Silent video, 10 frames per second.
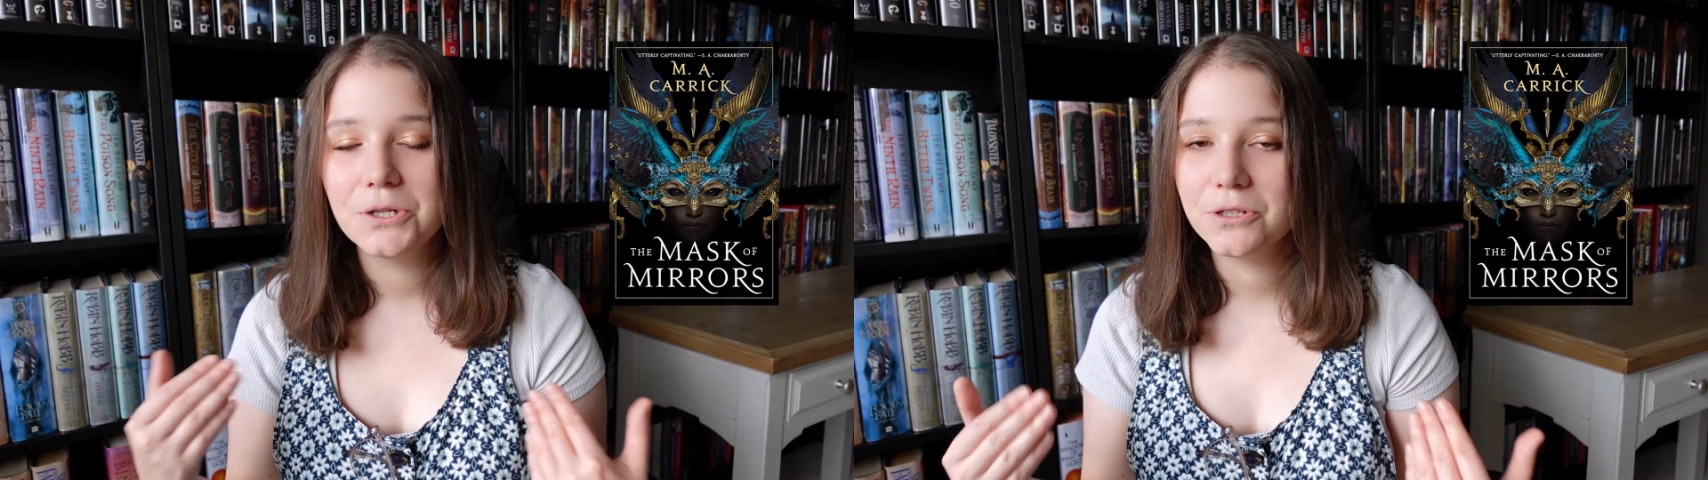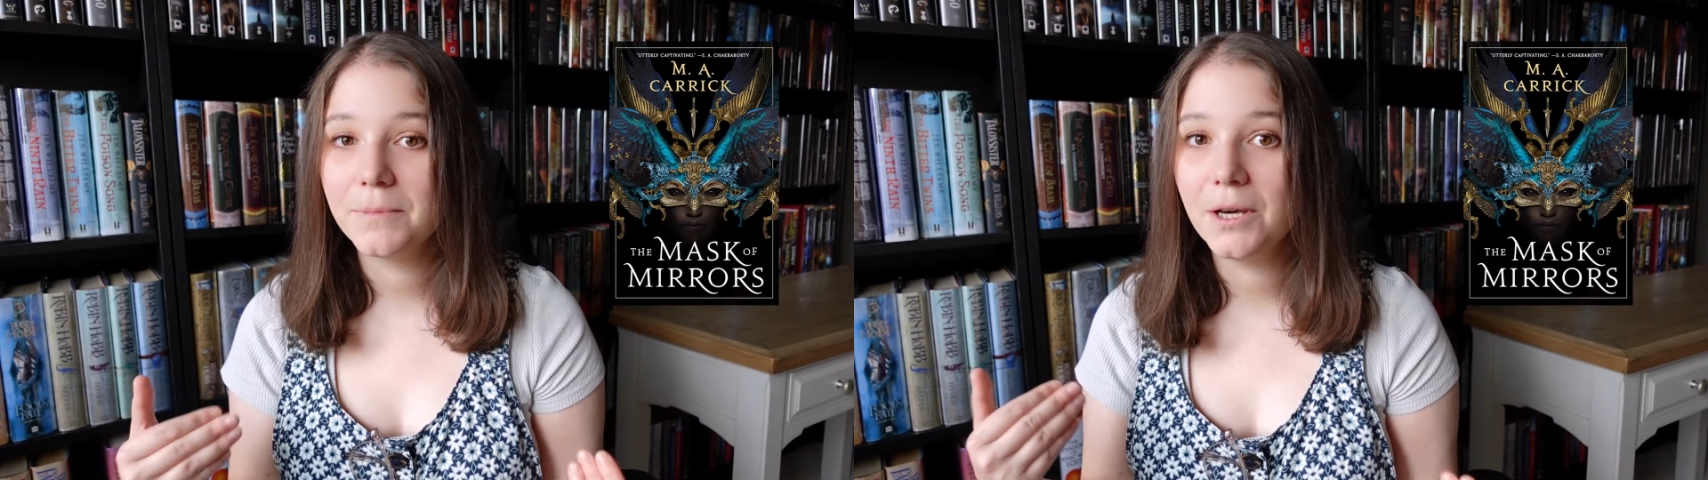
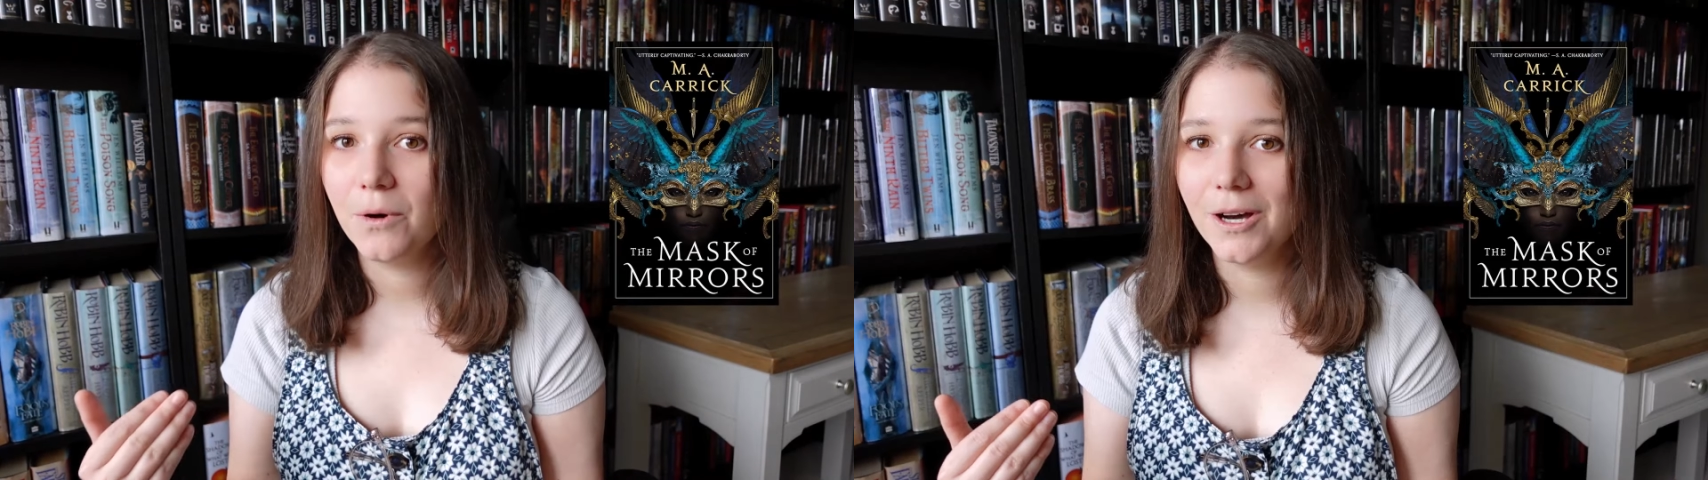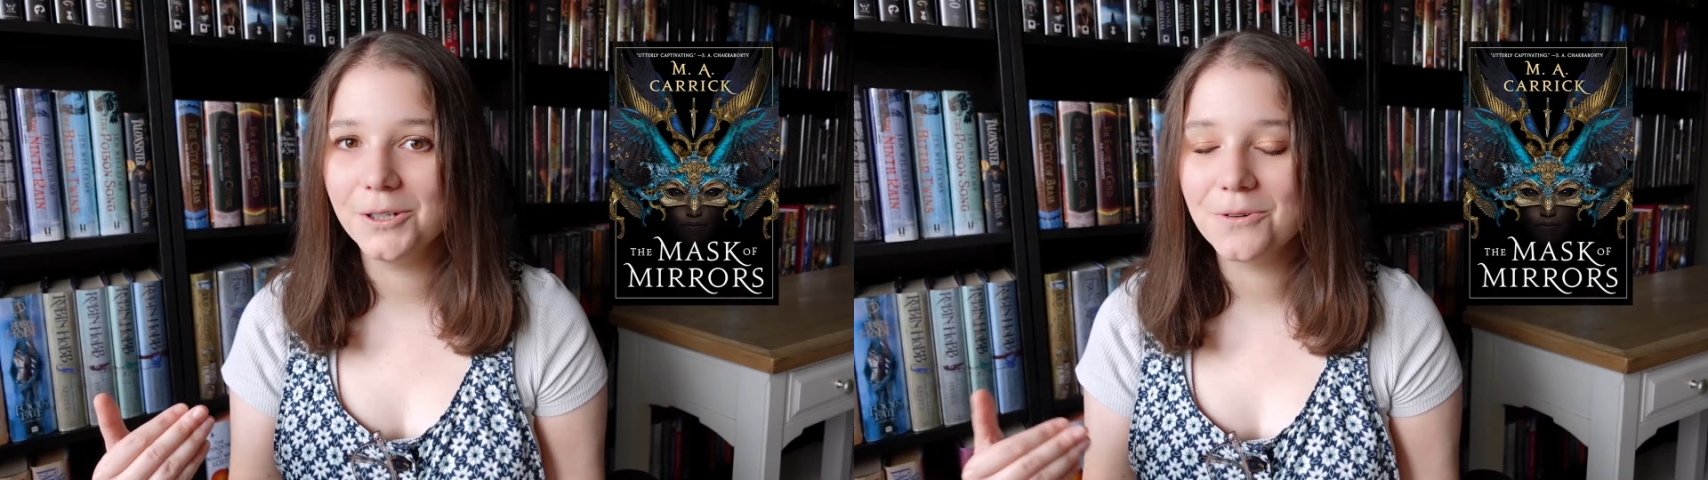took me a
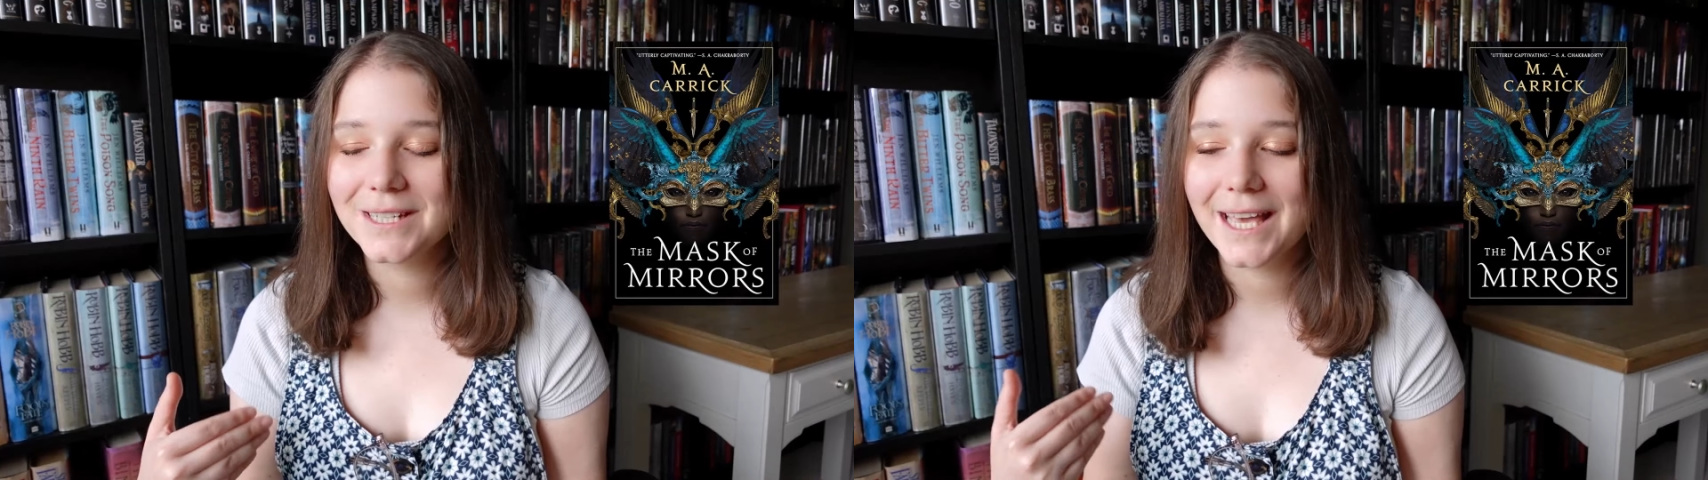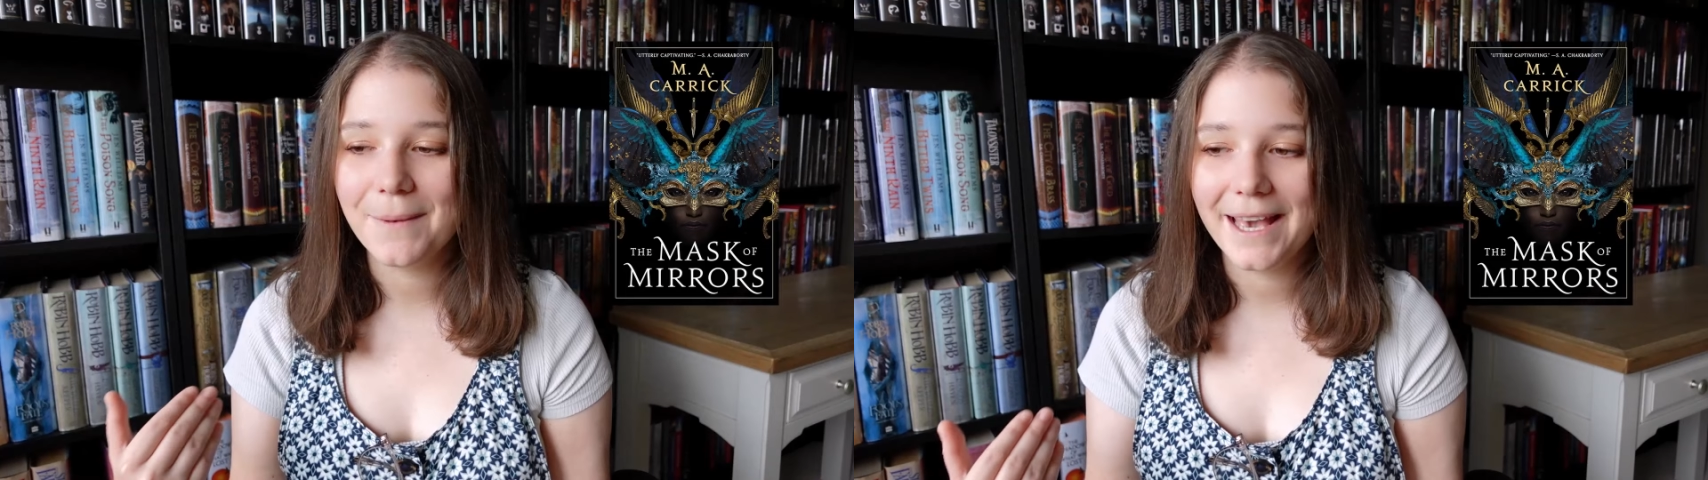while
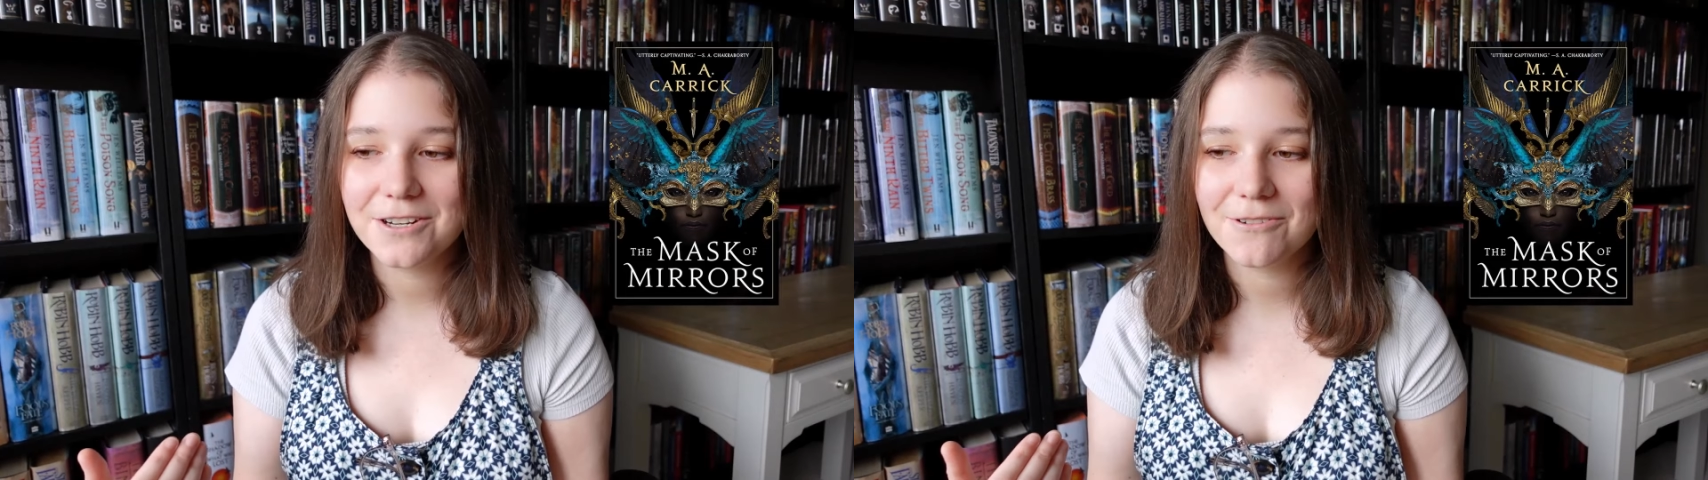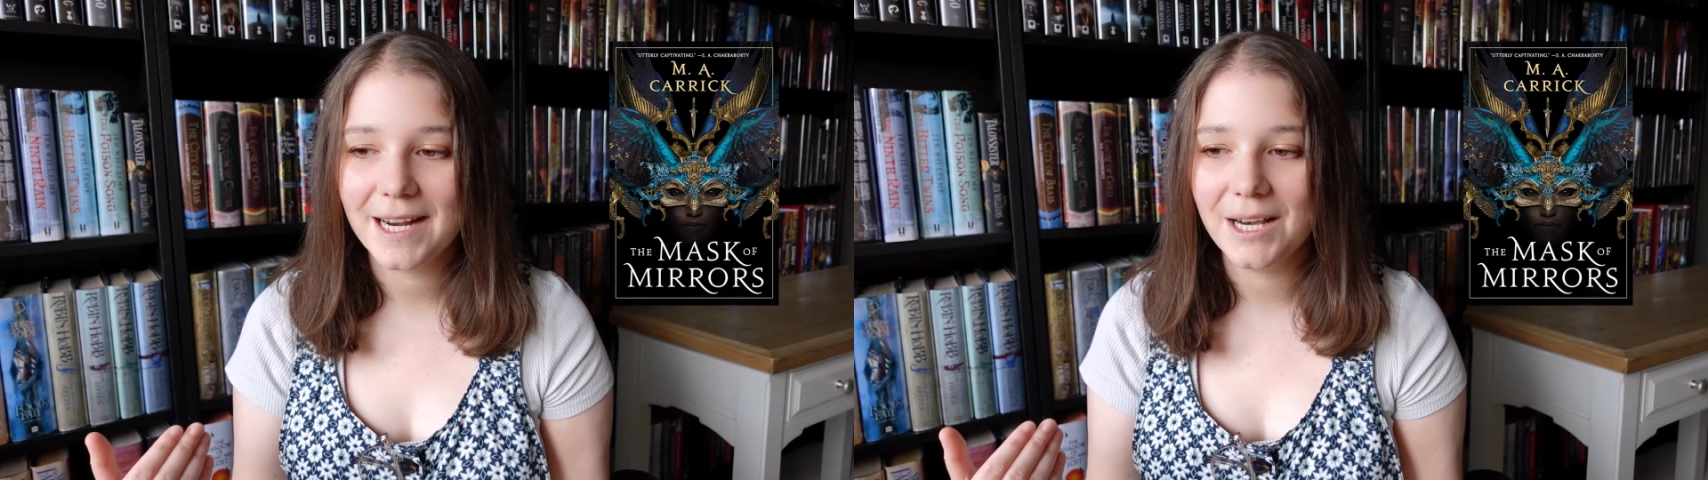to get my
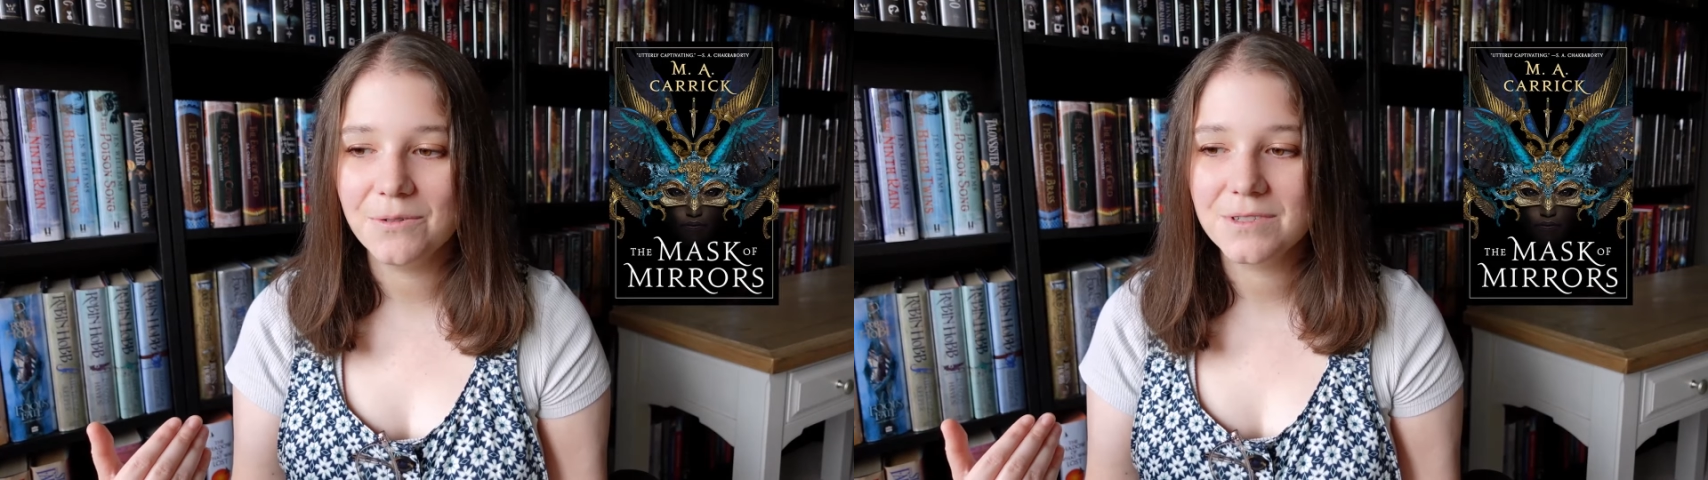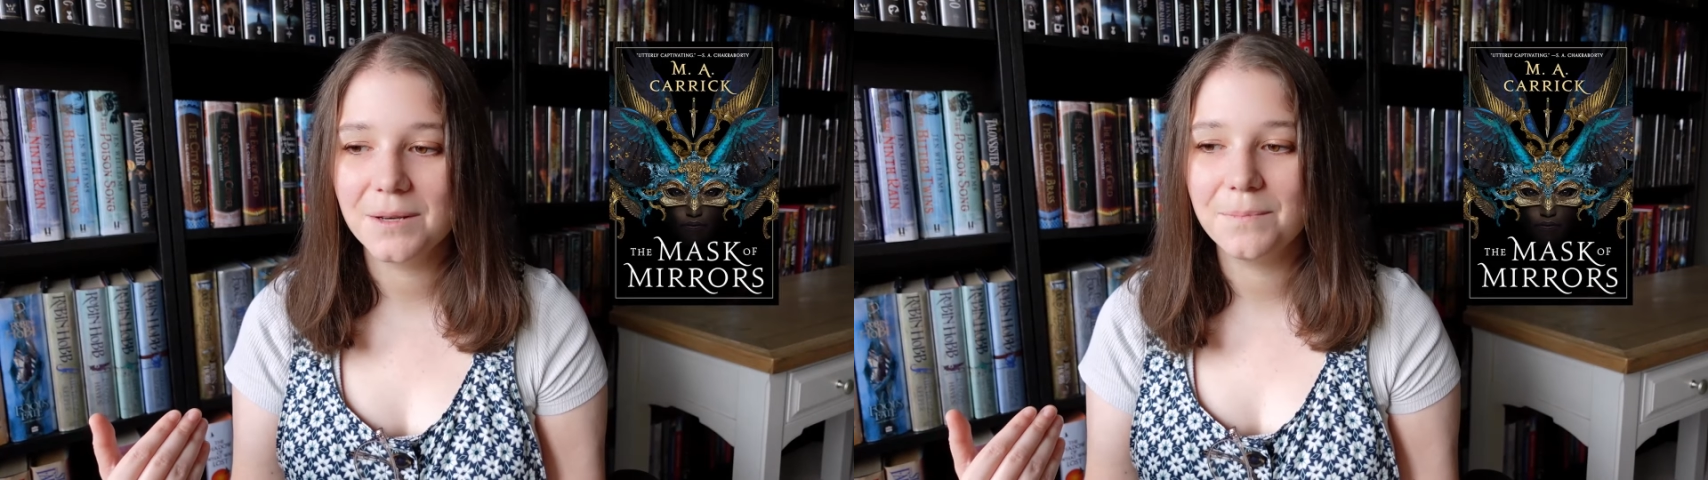head
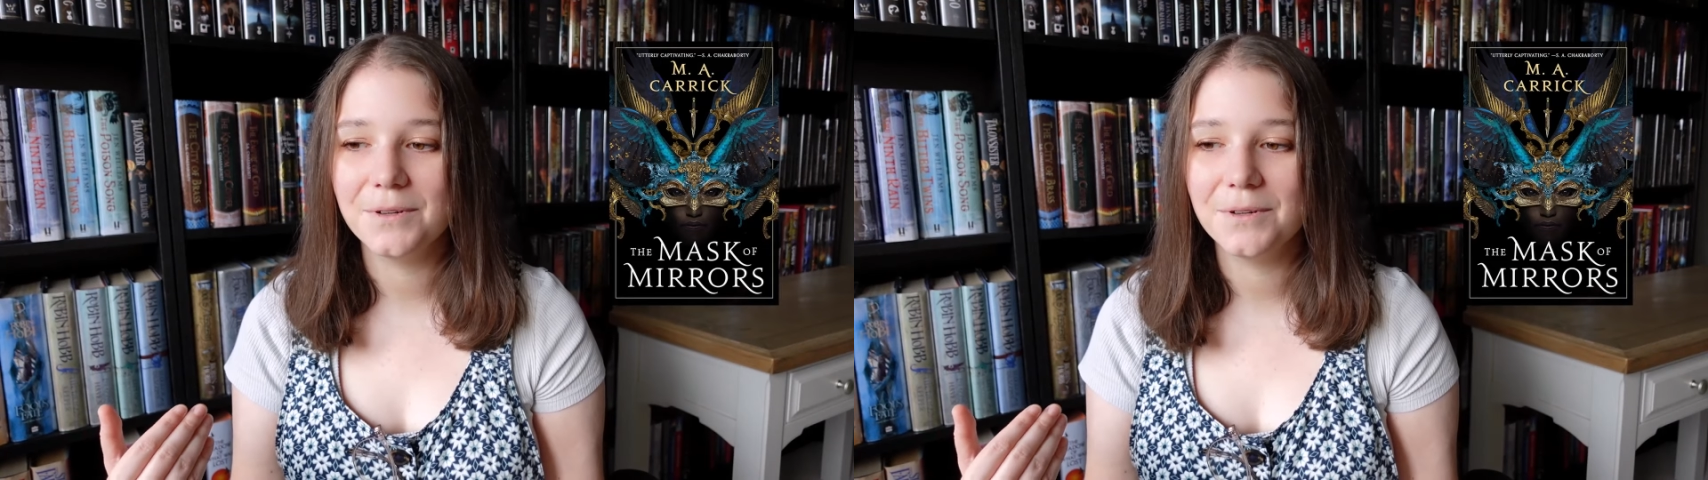around,